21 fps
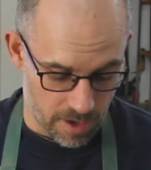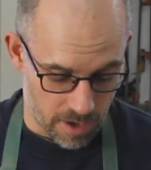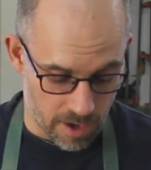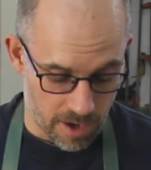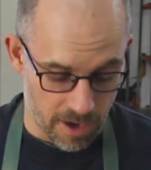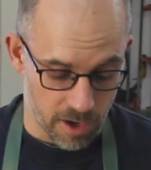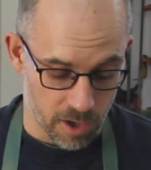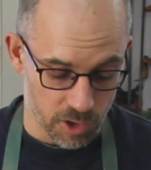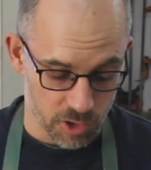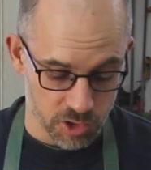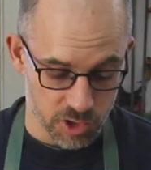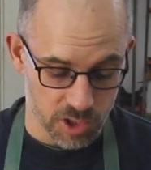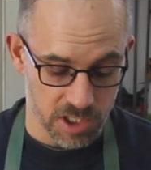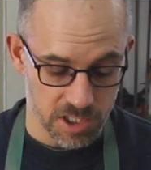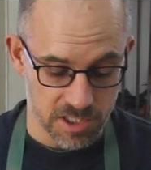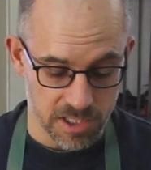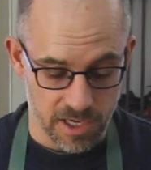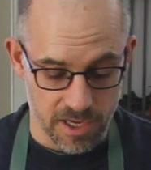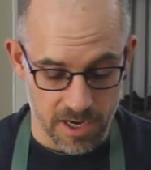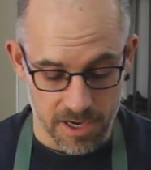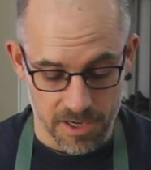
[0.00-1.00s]
I also
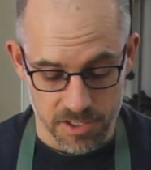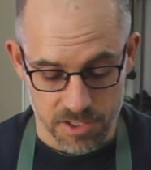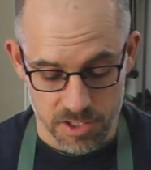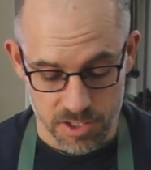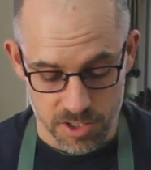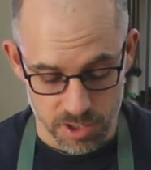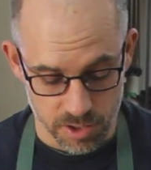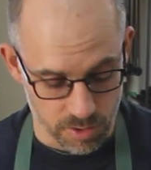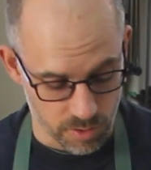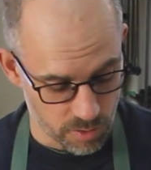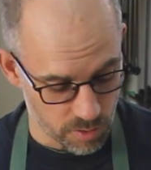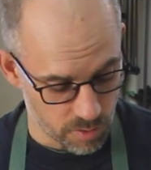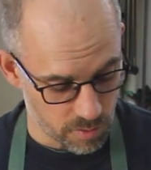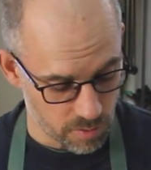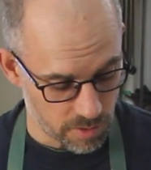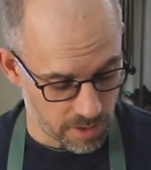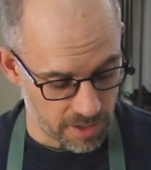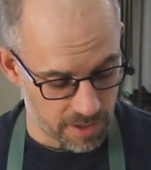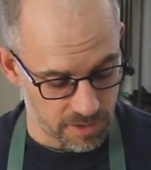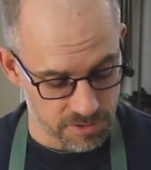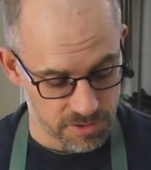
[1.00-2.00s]
decided
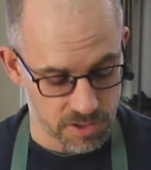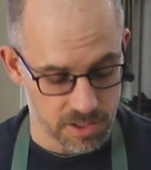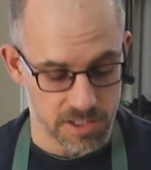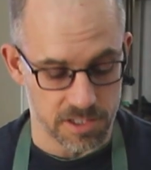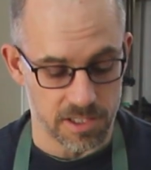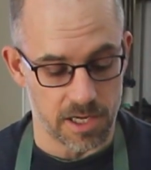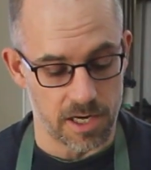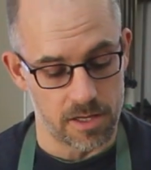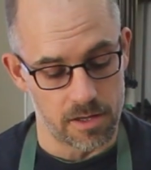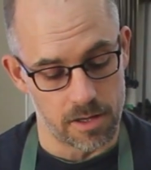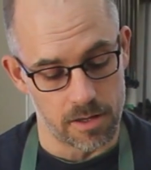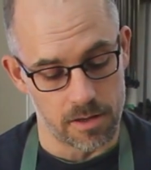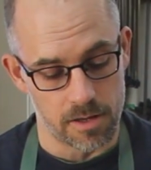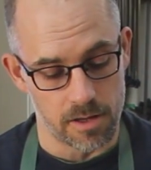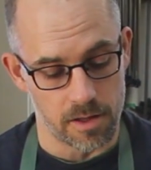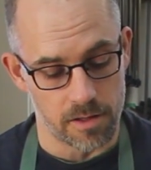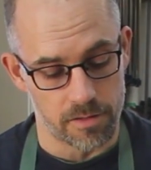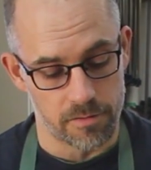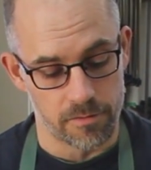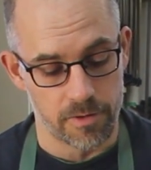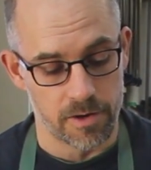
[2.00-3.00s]
that
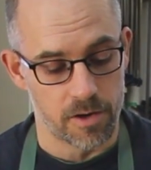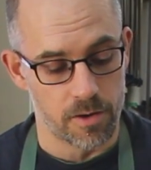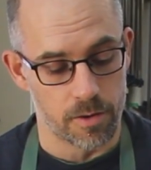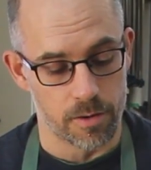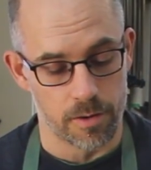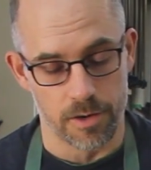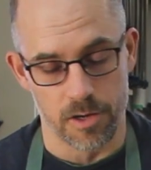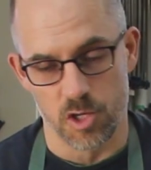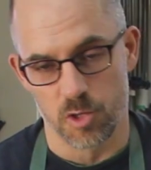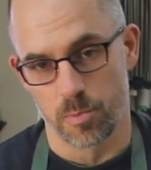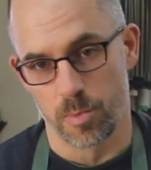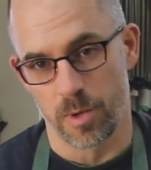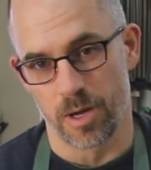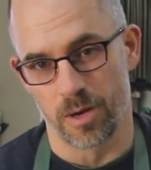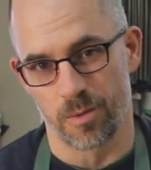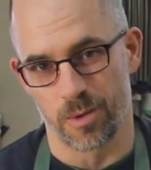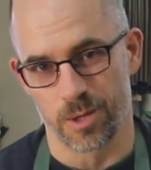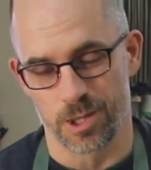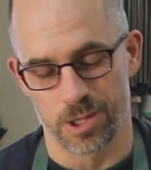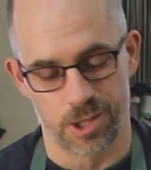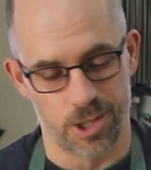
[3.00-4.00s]
the 3/4 inch
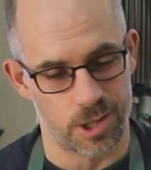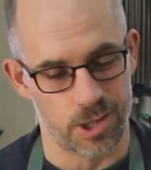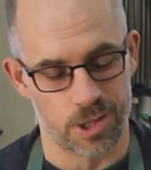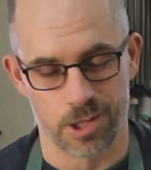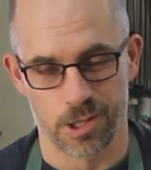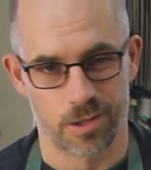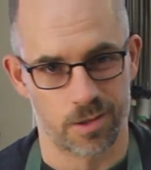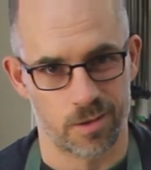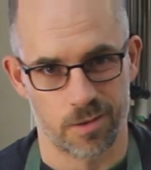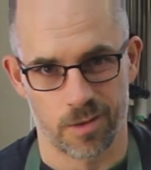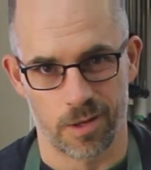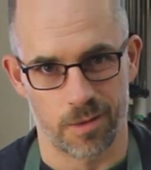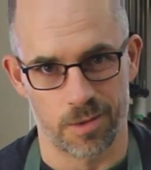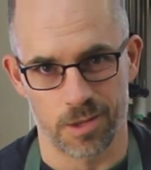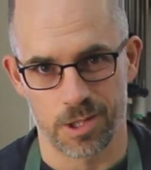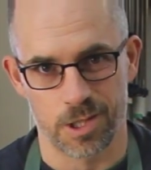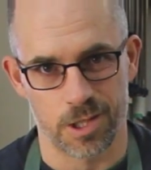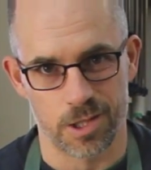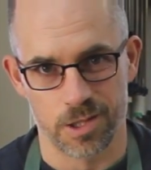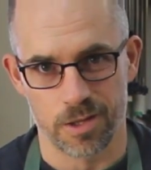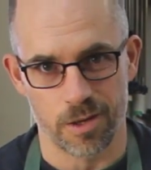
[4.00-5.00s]
bit was
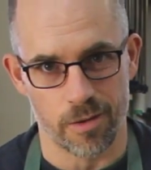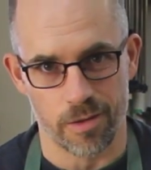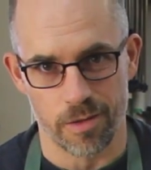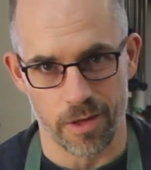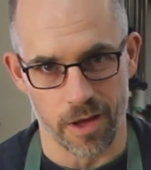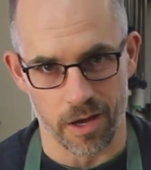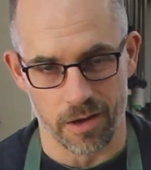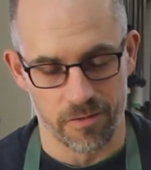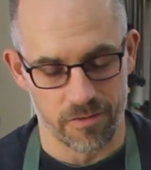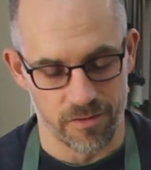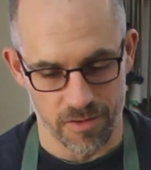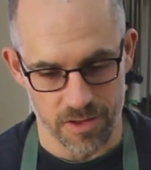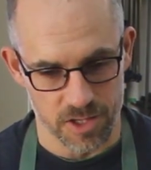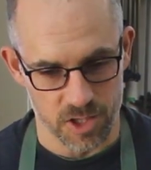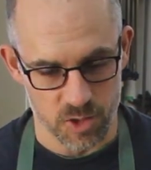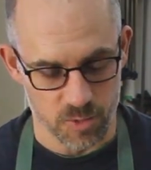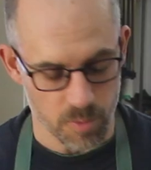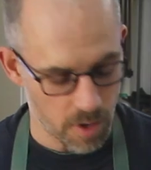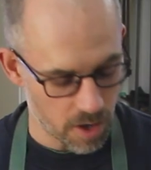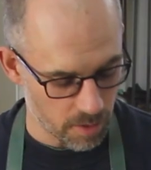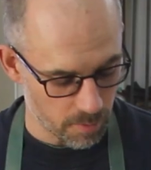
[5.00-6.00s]
just too thick for this
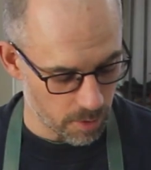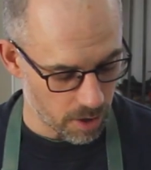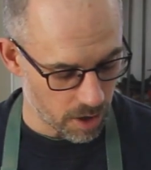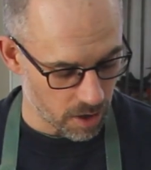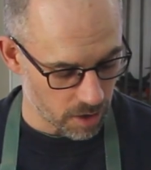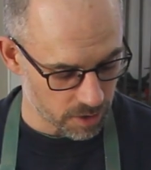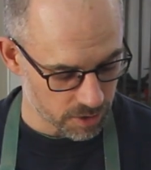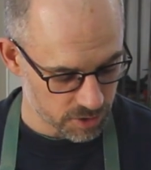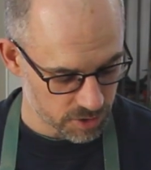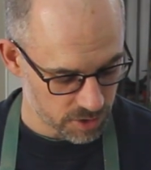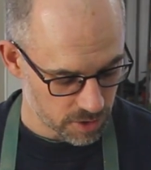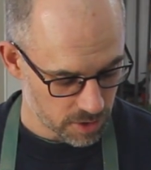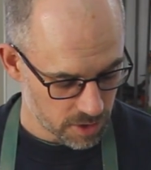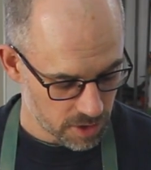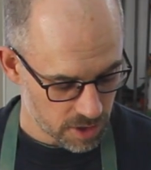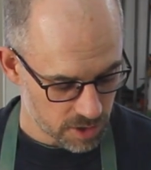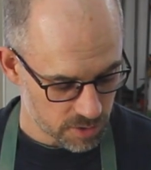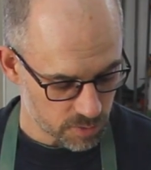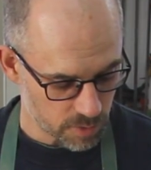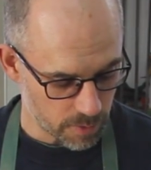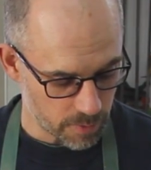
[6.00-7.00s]
small box,
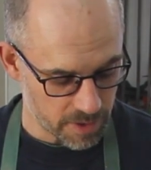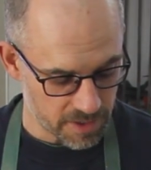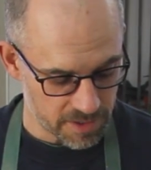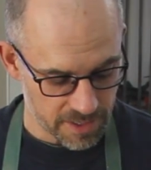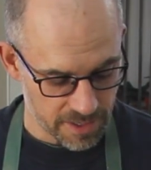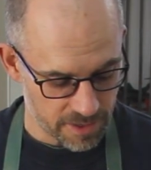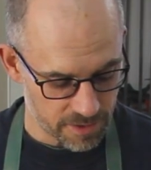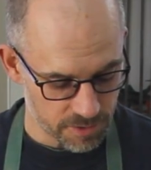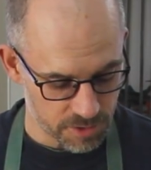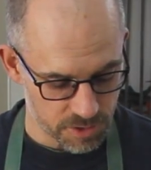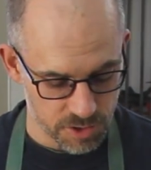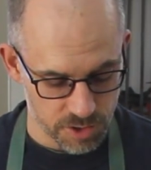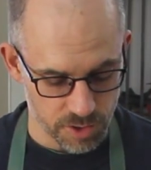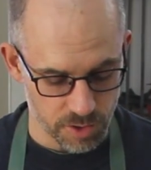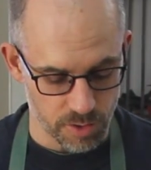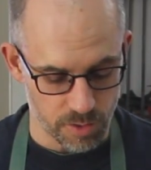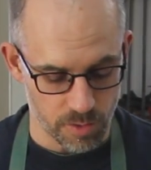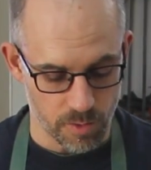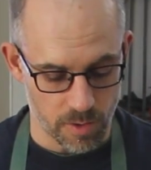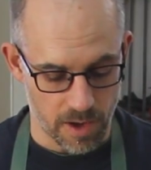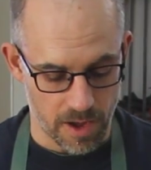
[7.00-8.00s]
so I went down
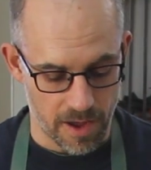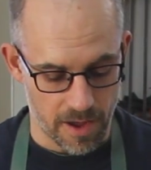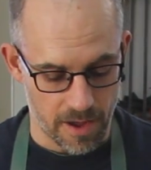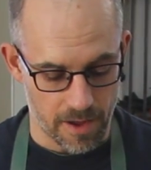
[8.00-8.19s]
to